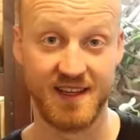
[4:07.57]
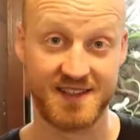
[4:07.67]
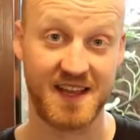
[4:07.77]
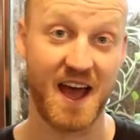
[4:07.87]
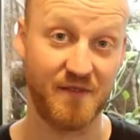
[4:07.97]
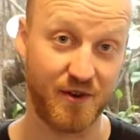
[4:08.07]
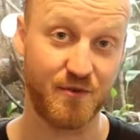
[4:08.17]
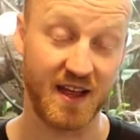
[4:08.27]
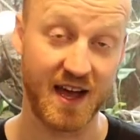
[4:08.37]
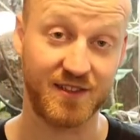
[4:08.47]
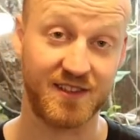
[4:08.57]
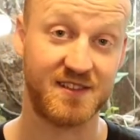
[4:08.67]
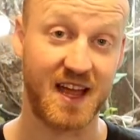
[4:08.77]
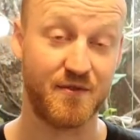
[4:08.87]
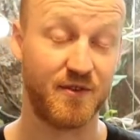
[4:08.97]
It's time for a rehouse,
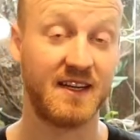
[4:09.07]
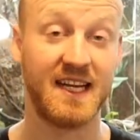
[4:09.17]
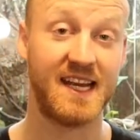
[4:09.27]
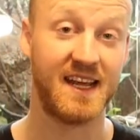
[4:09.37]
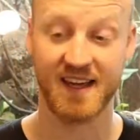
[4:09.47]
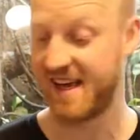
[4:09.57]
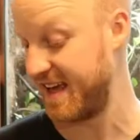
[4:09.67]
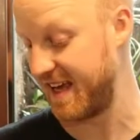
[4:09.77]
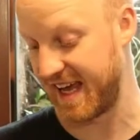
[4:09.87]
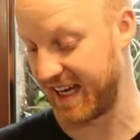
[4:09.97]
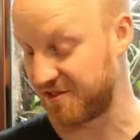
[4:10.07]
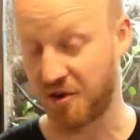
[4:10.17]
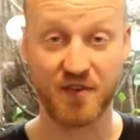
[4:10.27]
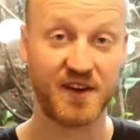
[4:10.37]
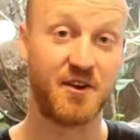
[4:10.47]
it's time for cleaning, and it's
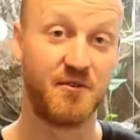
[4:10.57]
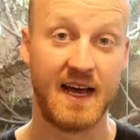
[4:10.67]
overdue.